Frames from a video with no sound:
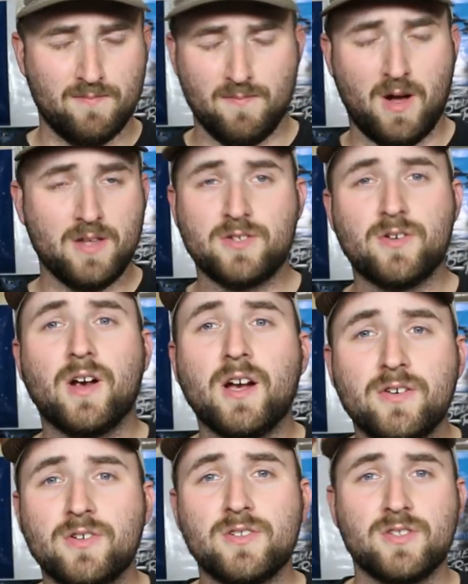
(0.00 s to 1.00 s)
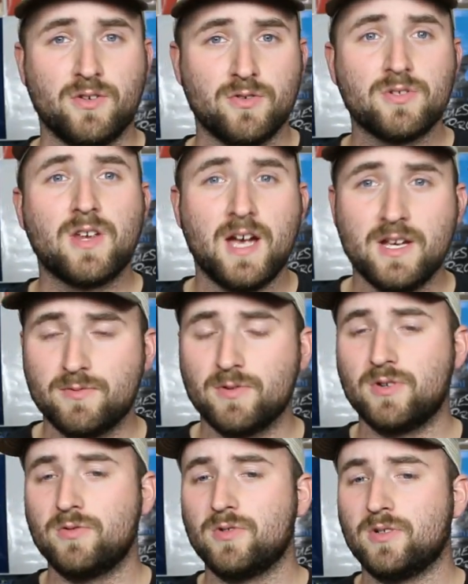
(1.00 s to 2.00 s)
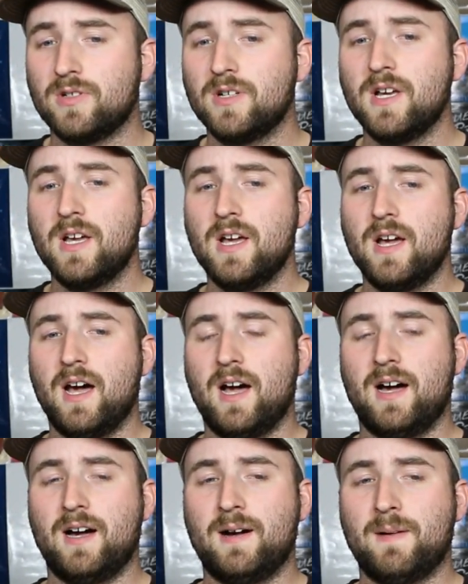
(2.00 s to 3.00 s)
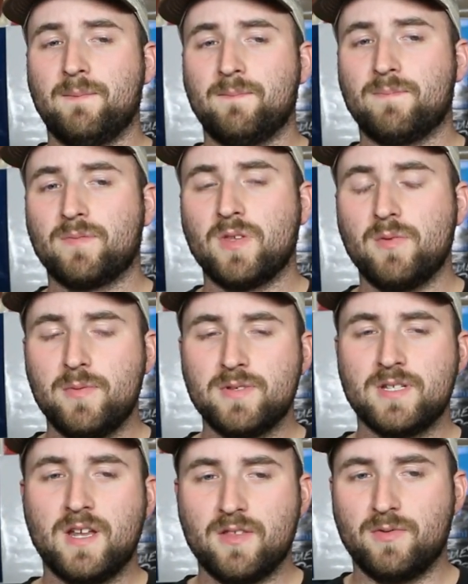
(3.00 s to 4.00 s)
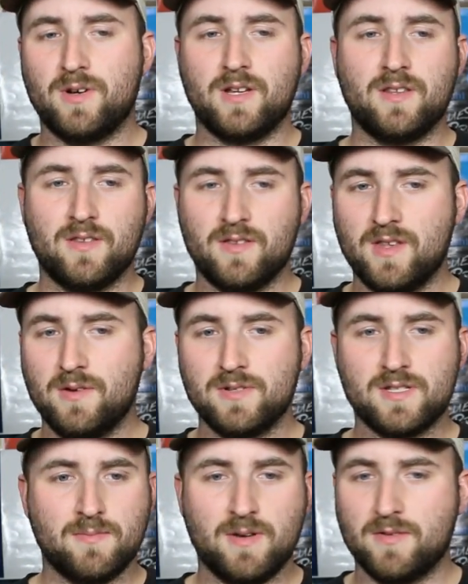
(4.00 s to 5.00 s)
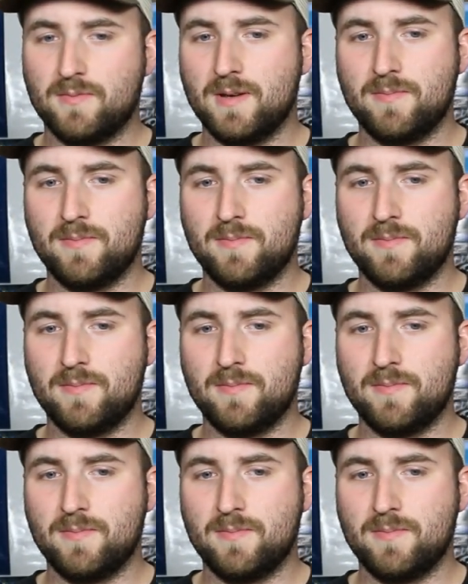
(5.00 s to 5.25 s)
monster hunters, those guys were cool. What was another one? There were some other